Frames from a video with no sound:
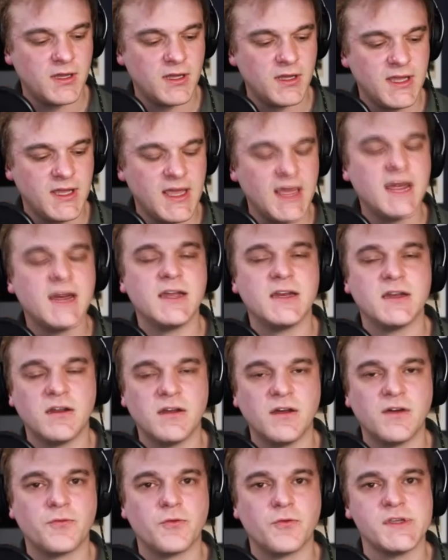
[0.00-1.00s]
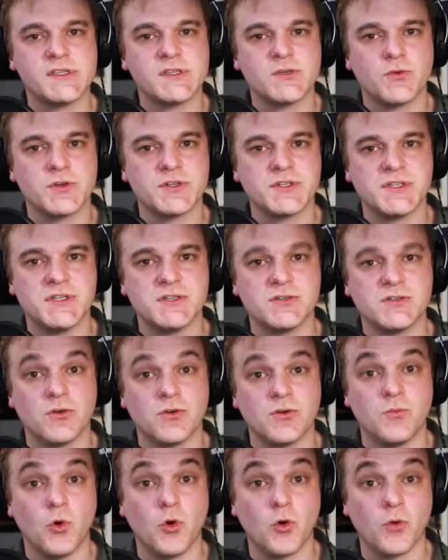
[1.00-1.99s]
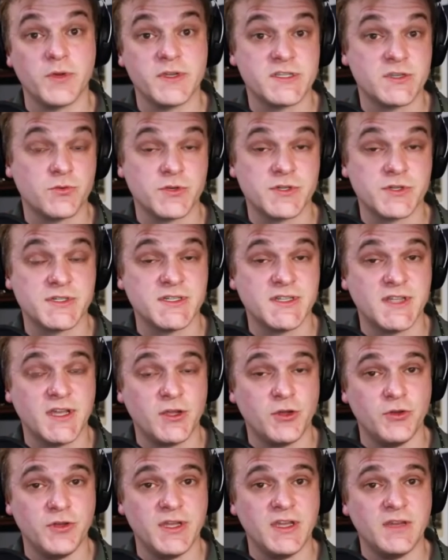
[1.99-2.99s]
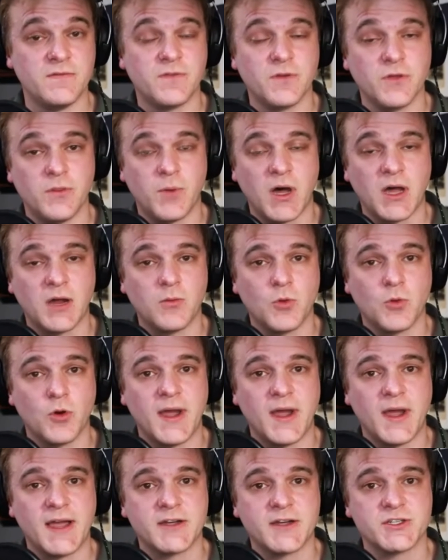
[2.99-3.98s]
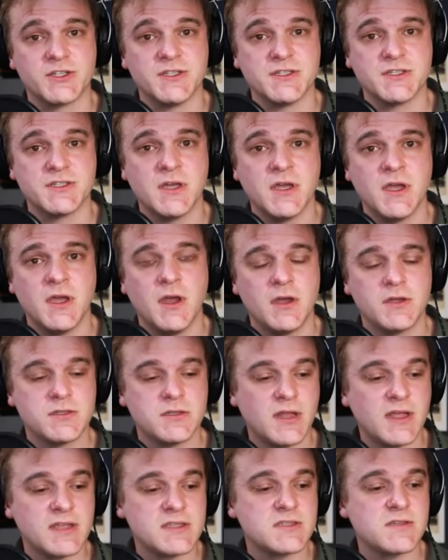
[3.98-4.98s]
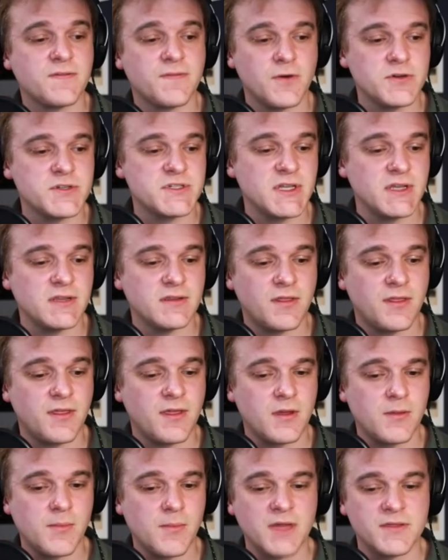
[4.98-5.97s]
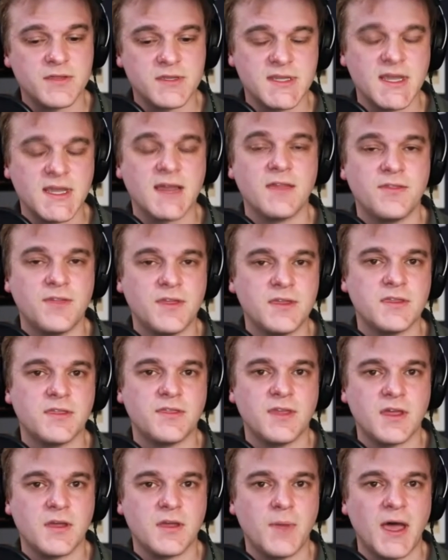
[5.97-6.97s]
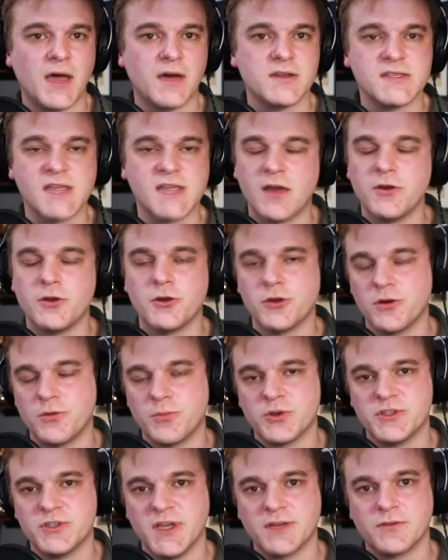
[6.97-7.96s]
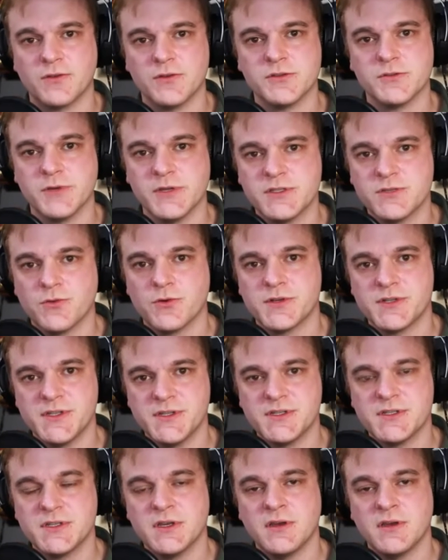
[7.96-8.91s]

getting enough resources or more resources than you need for the bottom row actions. So that's the first thing to think about. The second thing to think about is how you're going to protect those resources